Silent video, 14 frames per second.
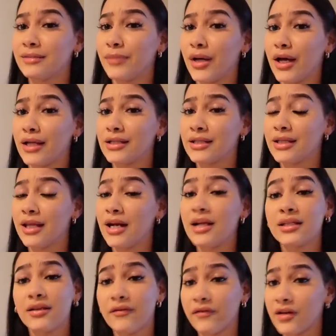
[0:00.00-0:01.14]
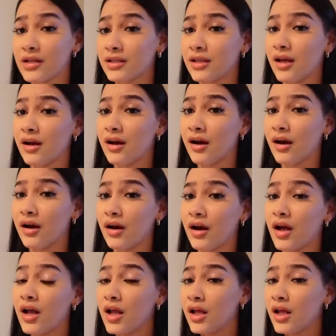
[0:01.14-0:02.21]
but they need to fix their